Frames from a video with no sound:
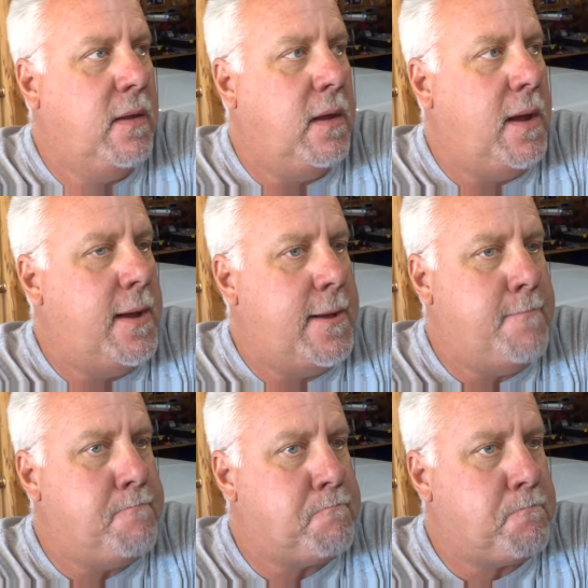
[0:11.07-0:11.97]

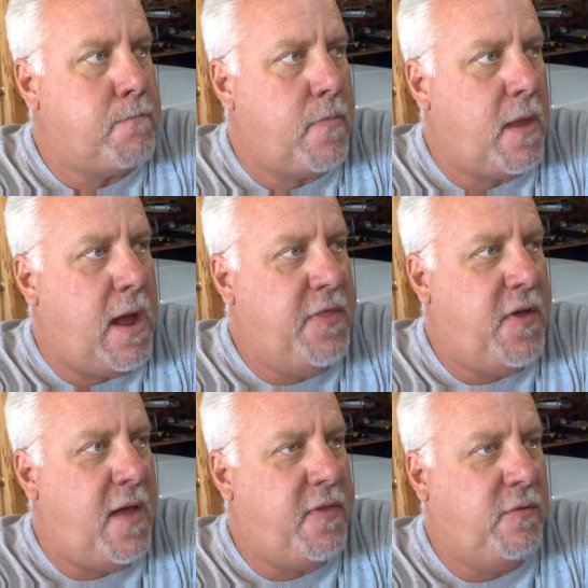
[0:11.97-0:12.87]
I
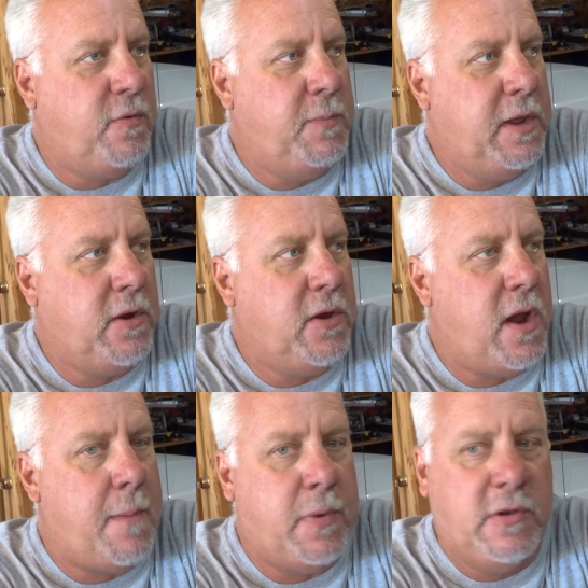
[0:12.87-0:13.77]
thought this would be a good
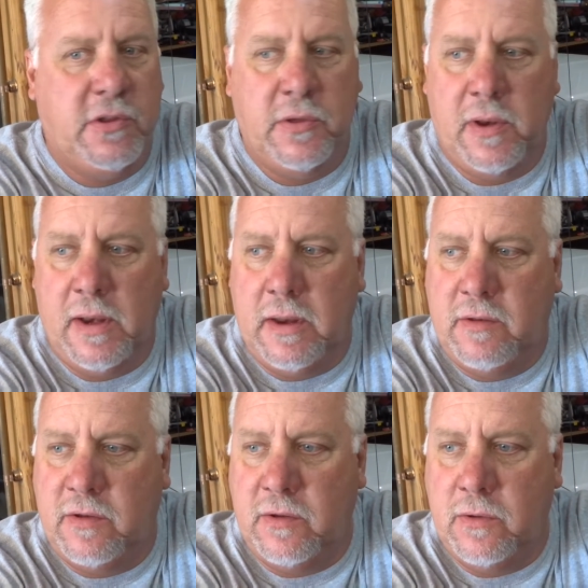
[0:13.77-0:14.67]
opportunity
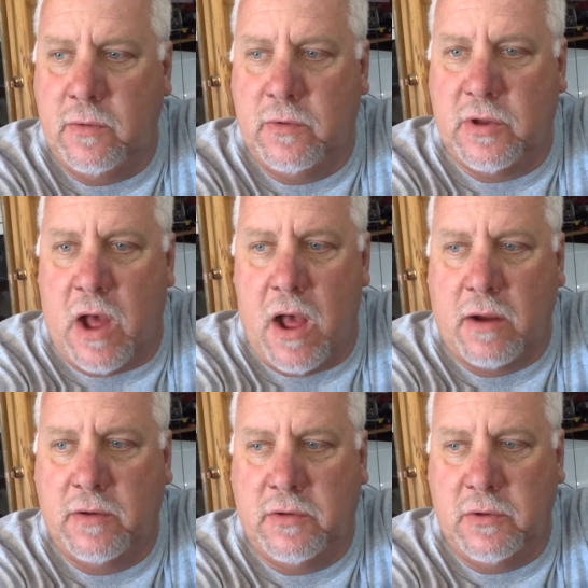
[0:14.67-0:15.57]
to
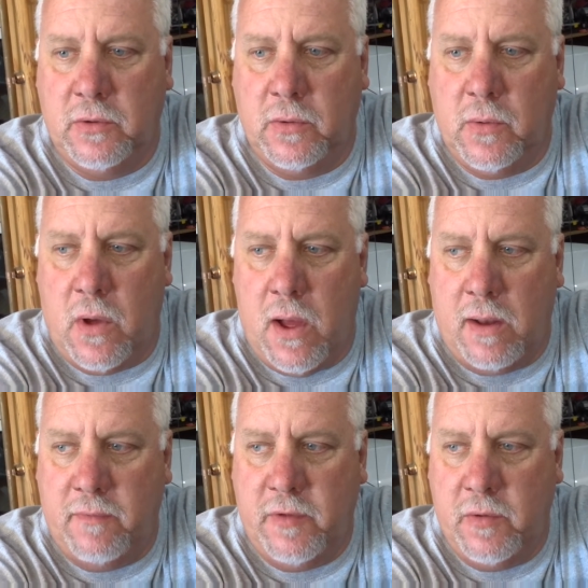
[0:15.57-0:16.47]
talk to
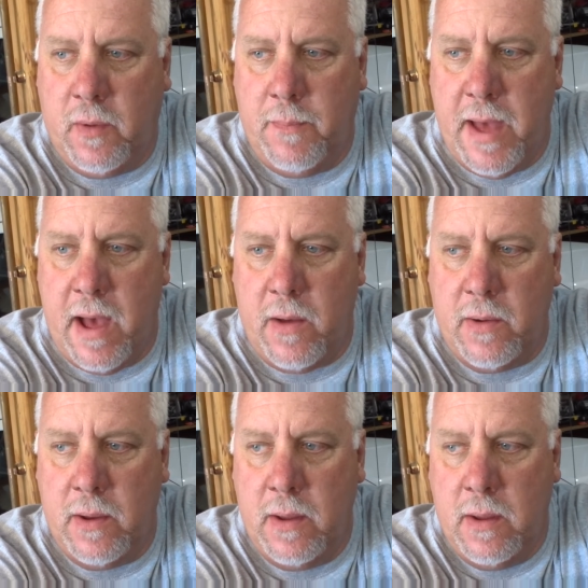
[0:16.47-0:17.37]
all of you
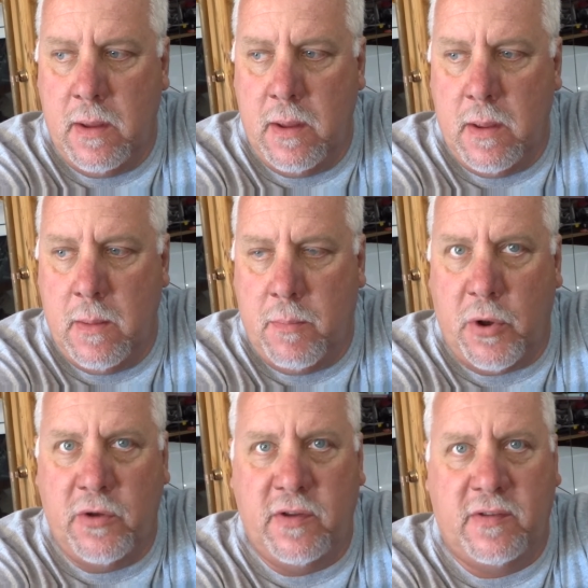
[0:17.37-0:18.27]
about
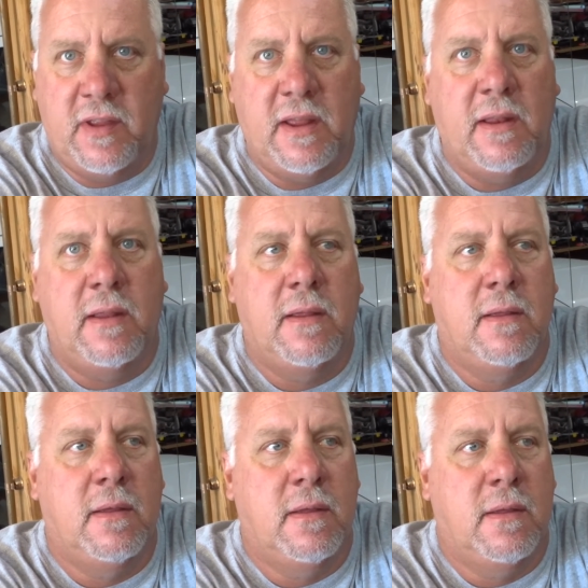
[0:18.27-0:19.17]
purchasing
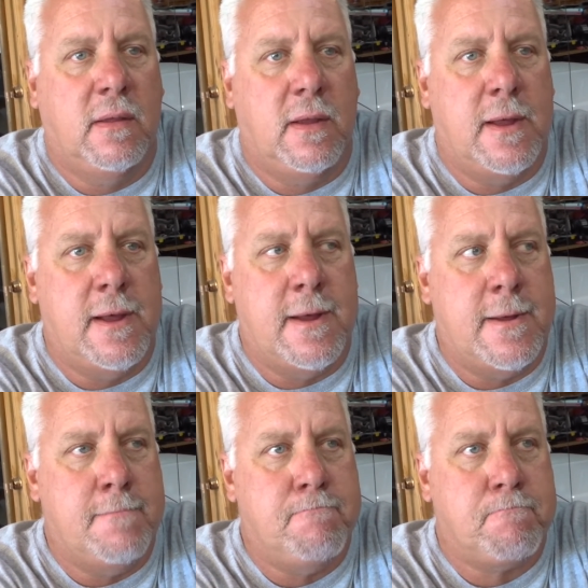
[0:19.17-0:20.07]

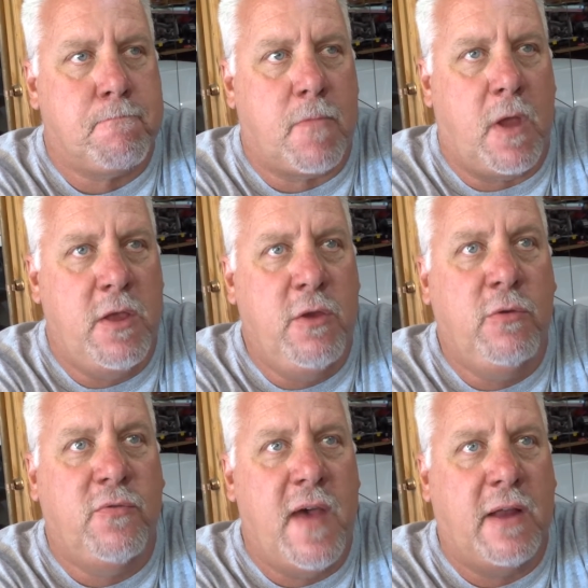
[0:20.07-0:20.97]
a
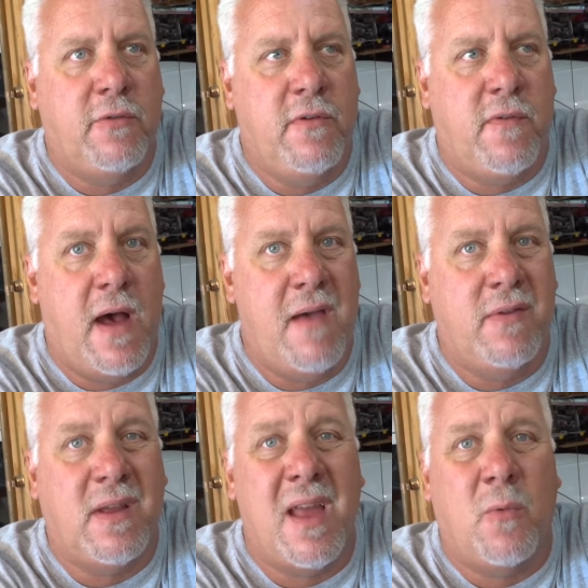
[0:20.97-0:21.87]
used Factory 5
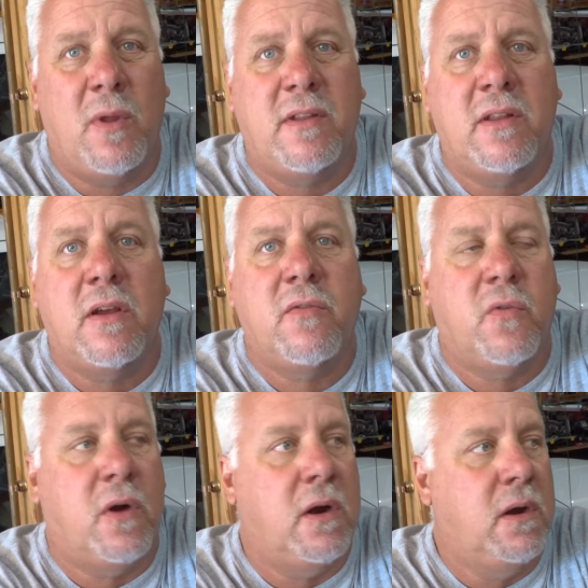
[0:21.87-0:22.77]
and kind of what to look
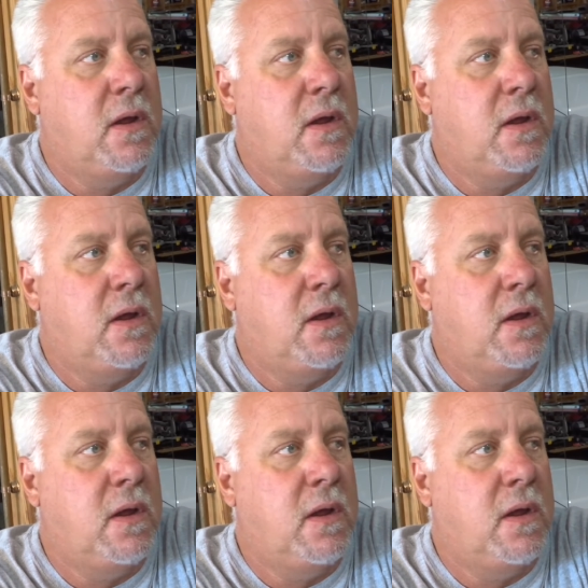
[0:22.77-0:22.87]
for.